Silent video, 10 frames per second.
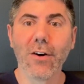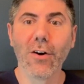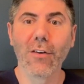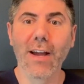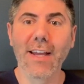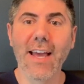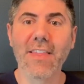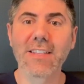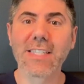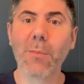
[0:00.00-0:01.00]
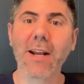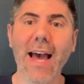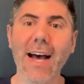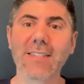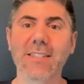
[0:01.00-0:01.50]
All right, and then someone
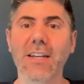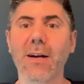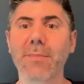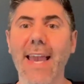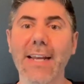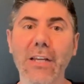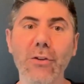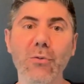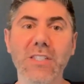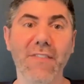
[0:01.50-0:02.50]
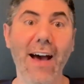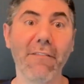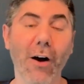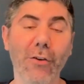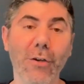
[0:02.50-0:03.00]
asked, can you lose
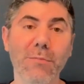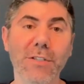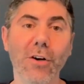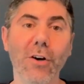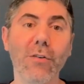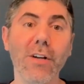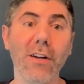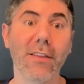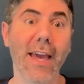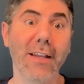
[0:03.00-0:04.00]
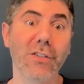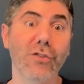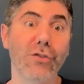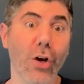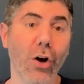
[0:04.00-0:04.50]
fat volume? So the answer
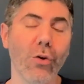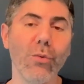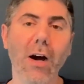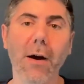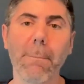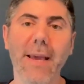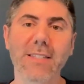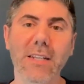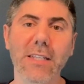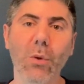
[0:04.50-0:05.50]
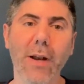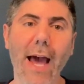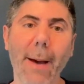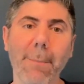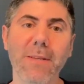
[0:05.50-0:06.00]
is no. Basically, what
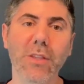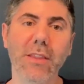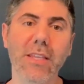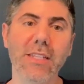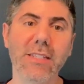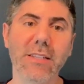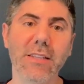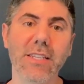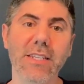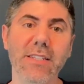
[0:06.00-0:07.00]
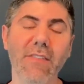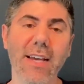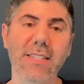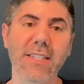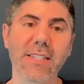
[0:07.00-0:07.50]
happens with these
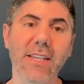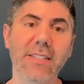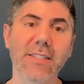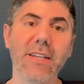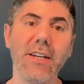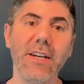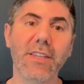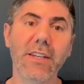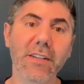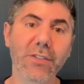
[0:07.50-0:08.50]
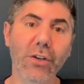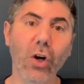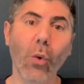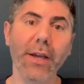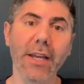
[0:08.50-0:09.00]
devices is the needles are
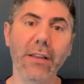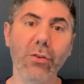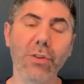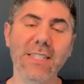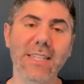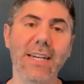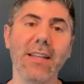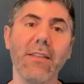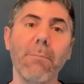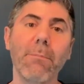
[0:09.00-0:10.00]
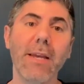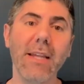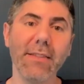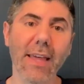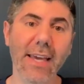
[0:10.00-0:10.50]
going in through the skin, and the
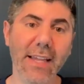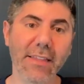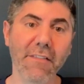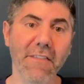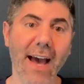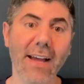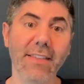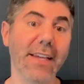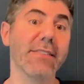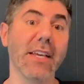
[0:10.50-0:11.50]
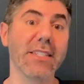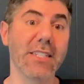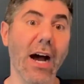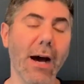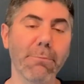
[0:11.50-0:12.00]
minute they hit the fat, they
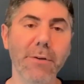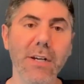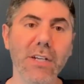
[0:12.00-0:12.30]
stop.